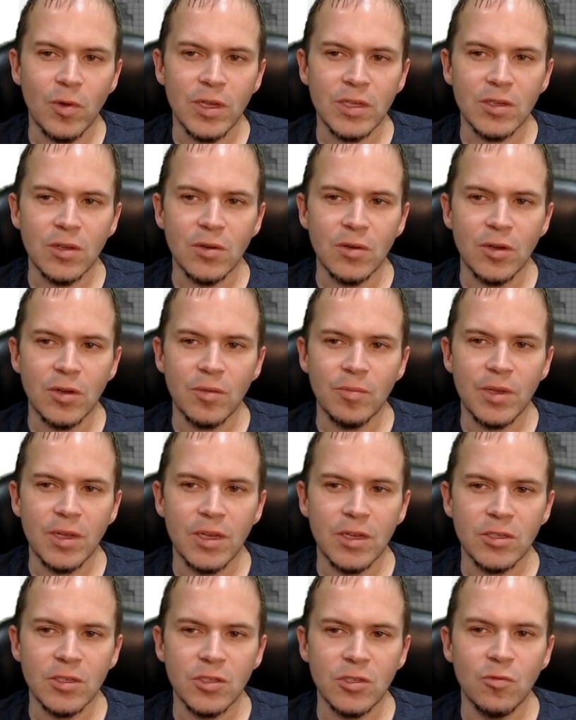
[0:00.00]
on
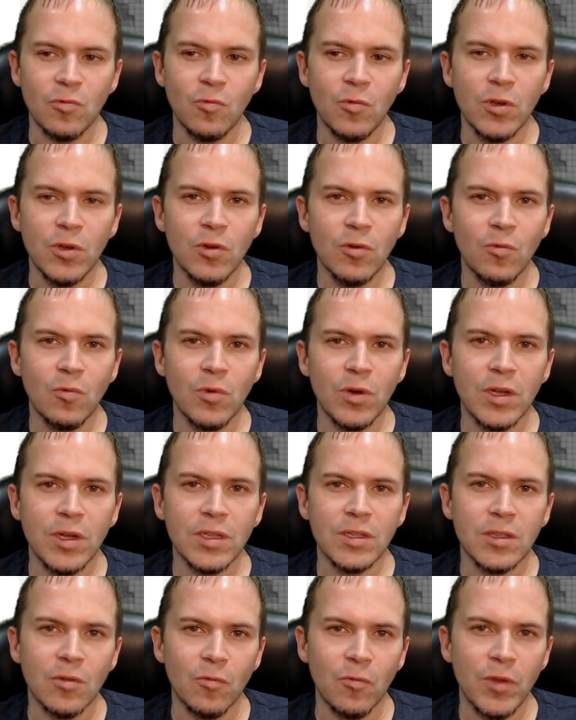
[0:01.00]
because you will want
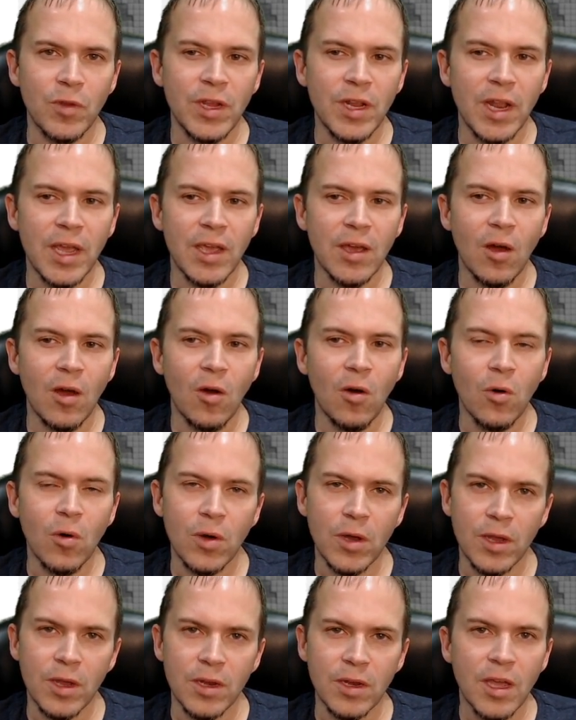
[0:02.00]
the relay
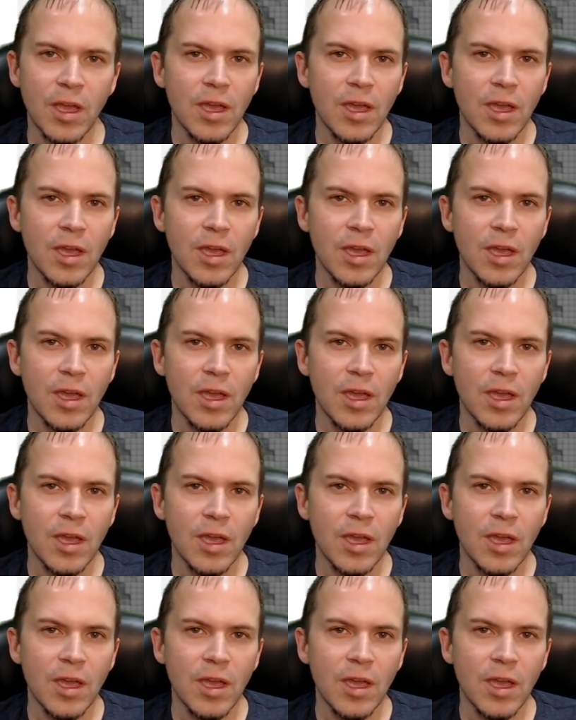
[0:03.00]
on